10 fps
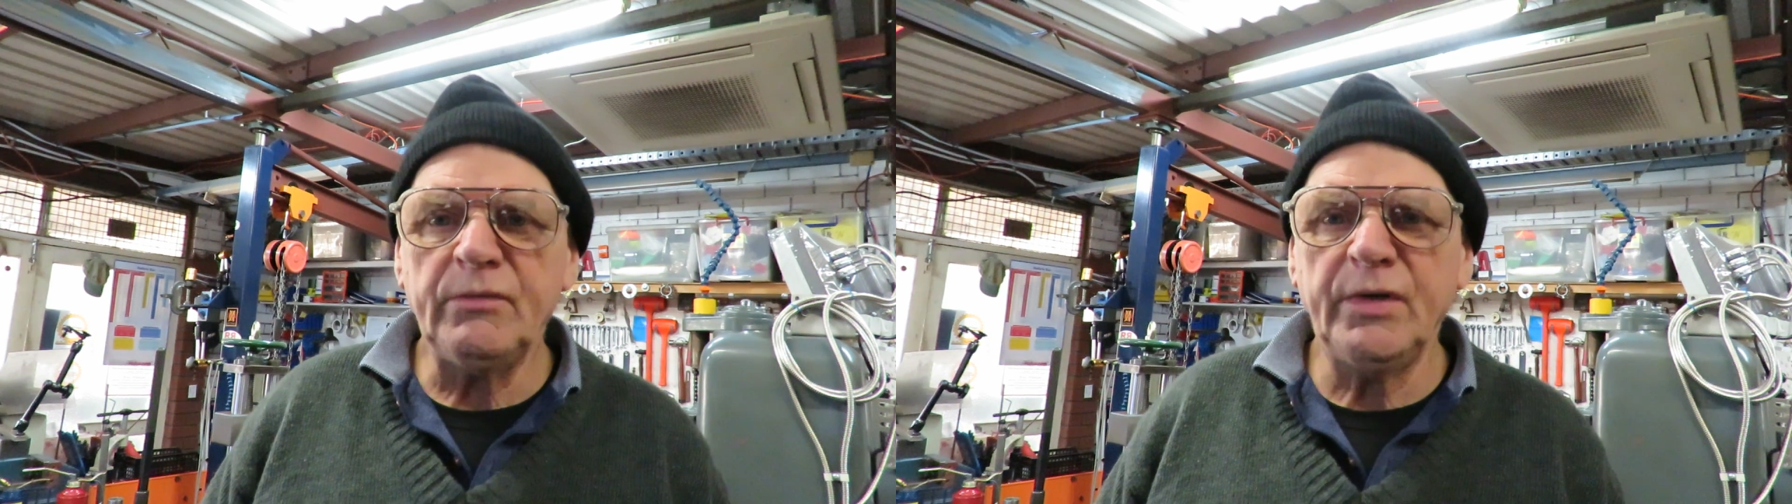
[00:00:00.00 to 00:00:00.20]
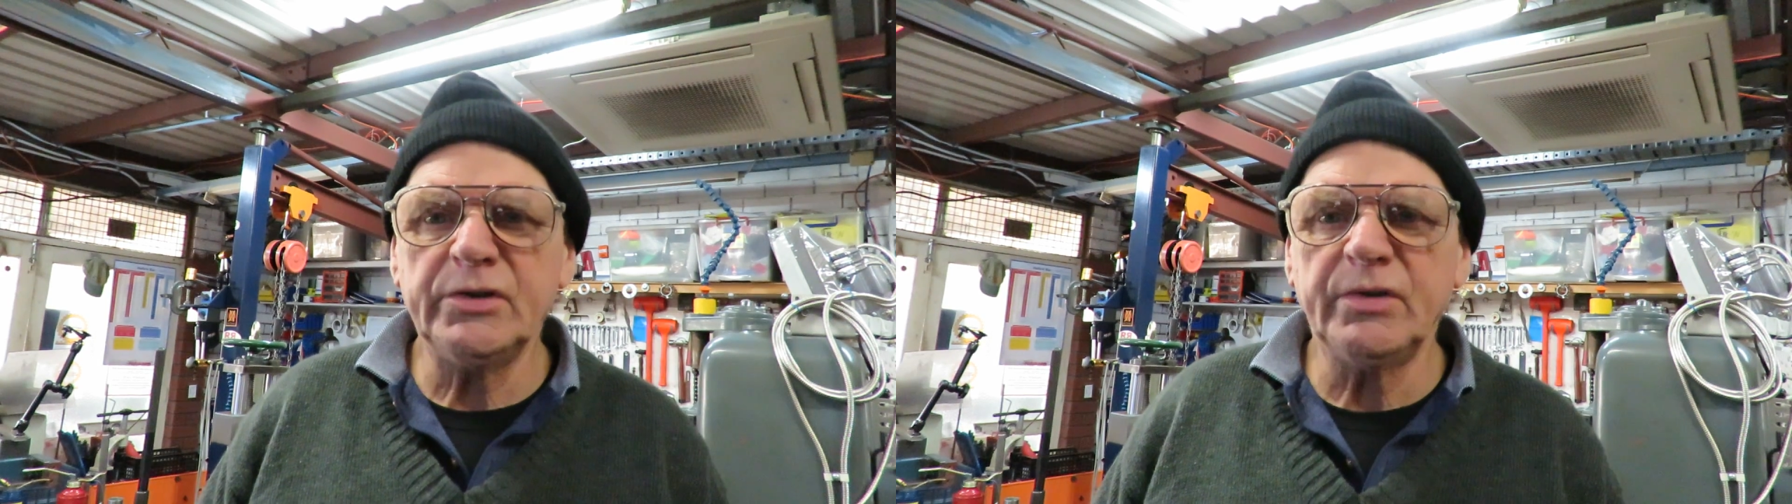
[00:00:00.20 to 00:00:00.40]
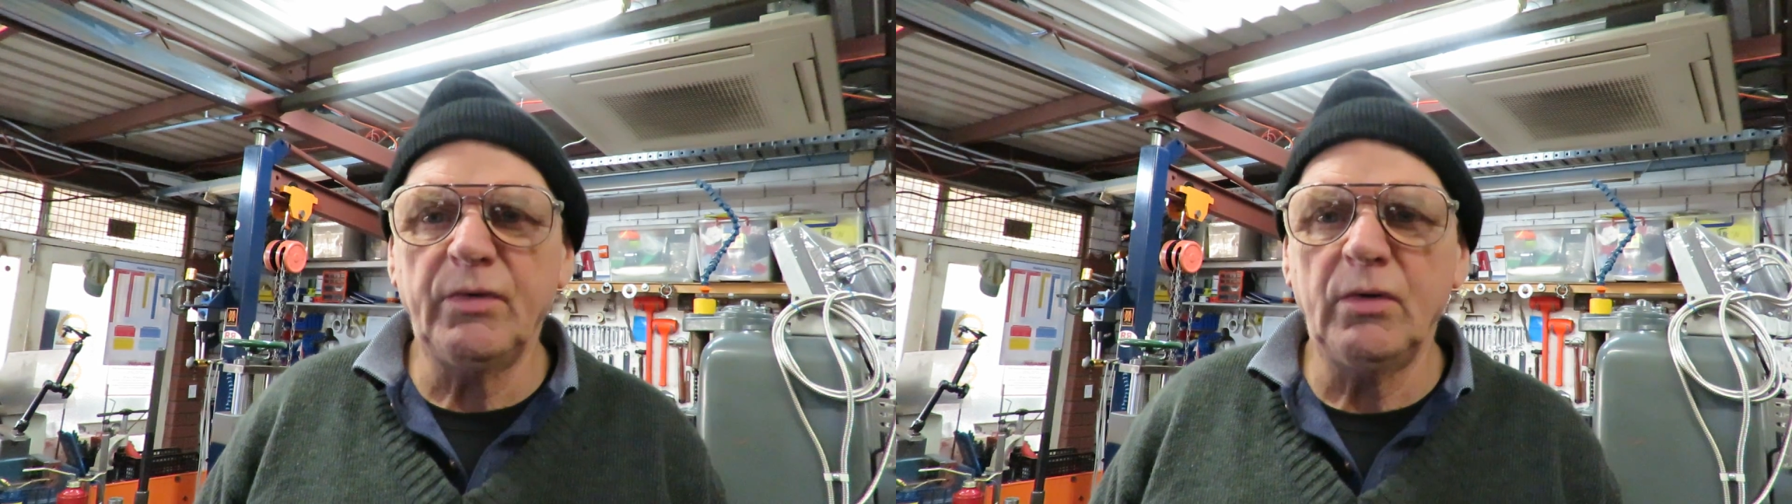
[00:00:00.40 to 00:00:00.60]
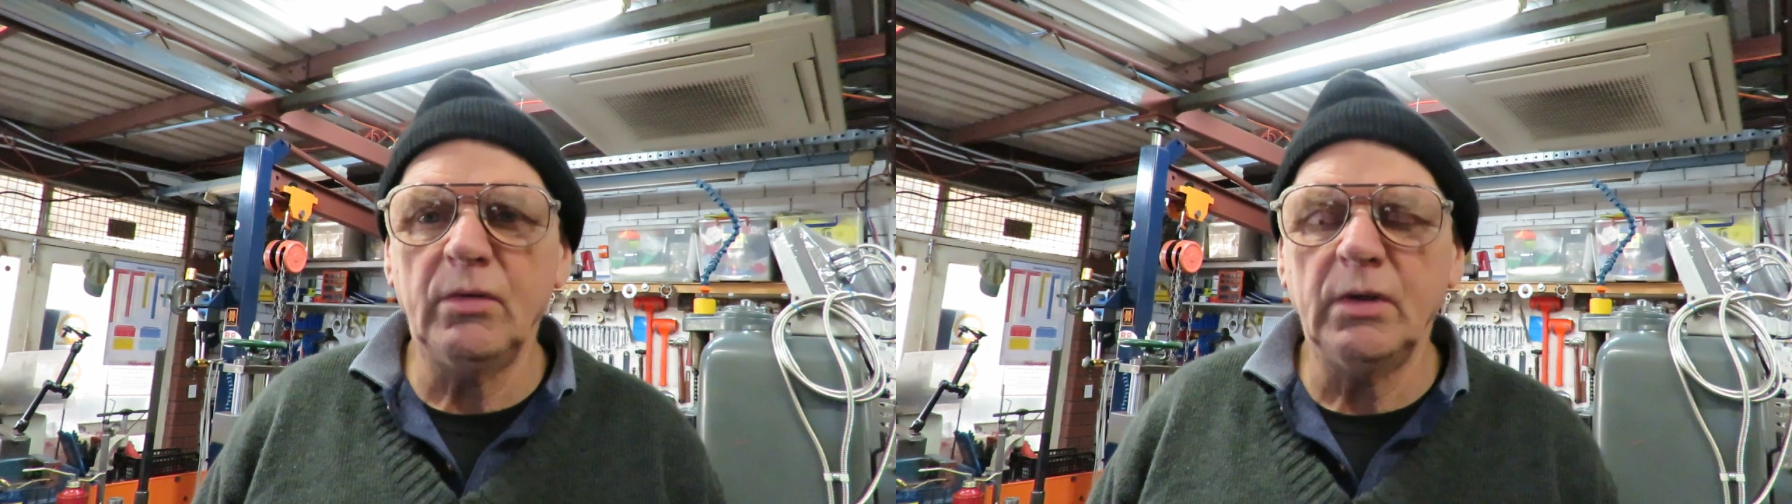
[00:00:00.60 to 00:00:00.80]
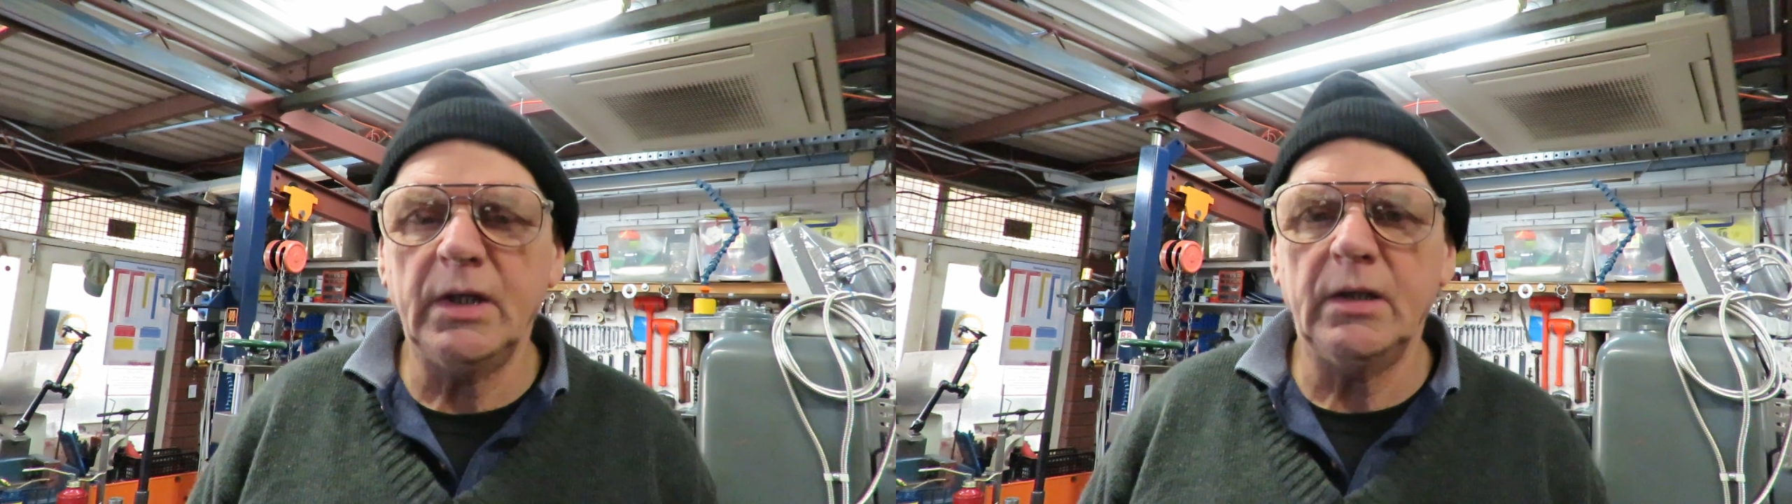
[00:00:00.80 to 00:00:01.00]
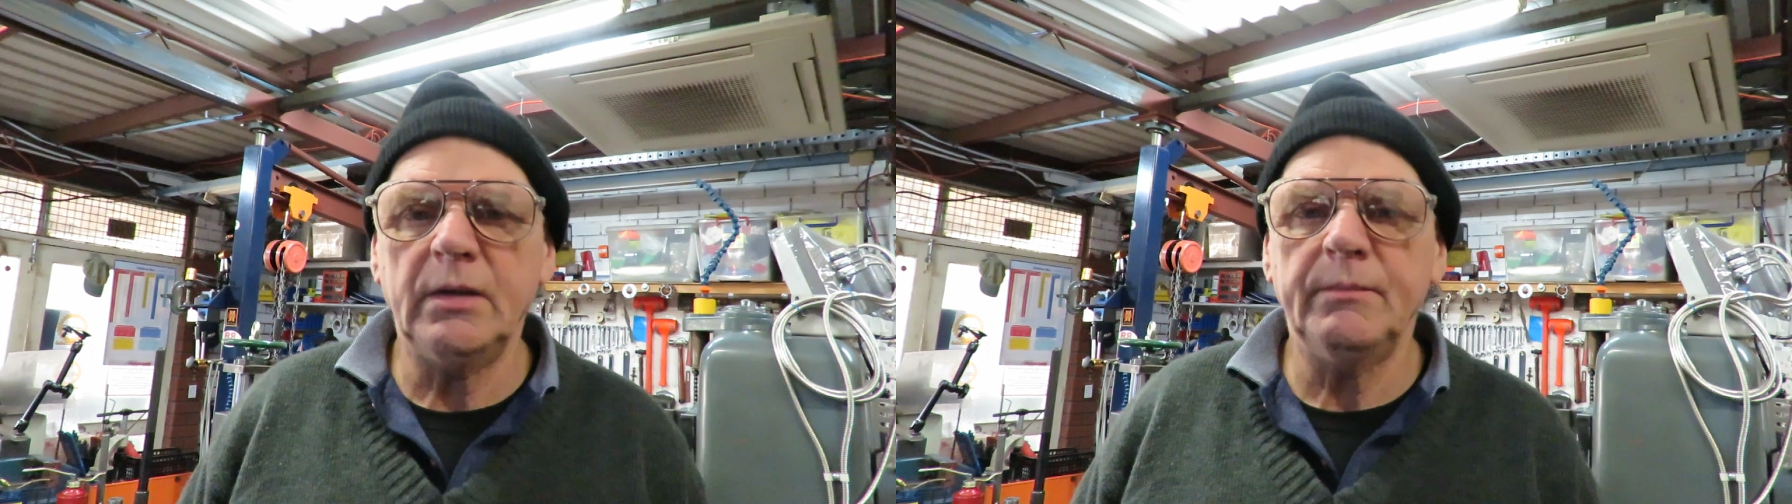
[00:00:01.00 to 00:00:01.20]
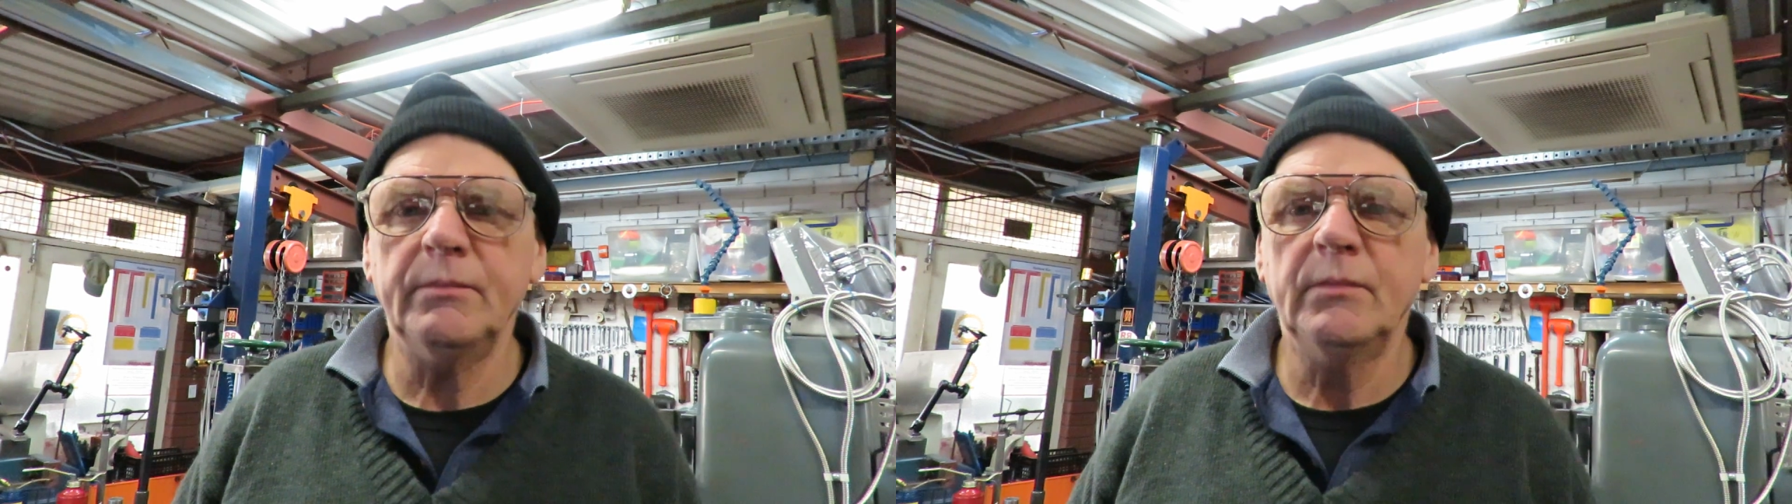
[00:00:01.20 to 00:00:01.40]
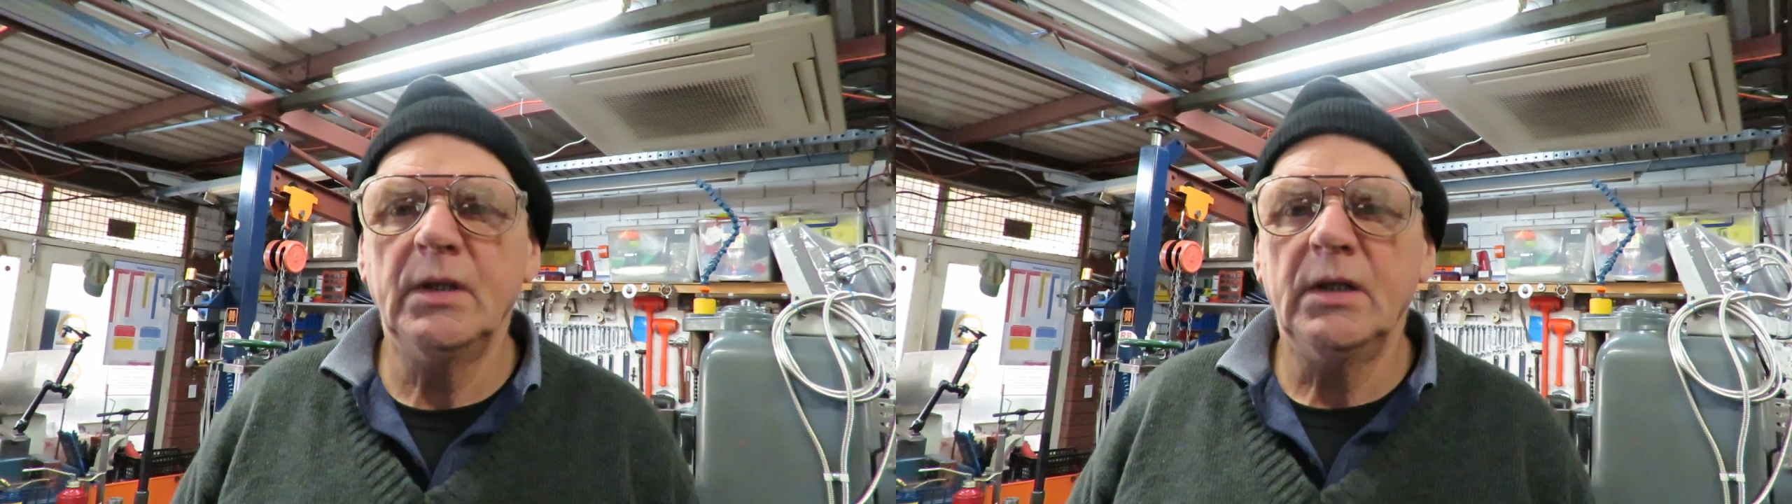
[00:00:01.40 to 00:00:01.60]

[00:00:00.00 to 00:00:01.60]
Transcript: first of all, um,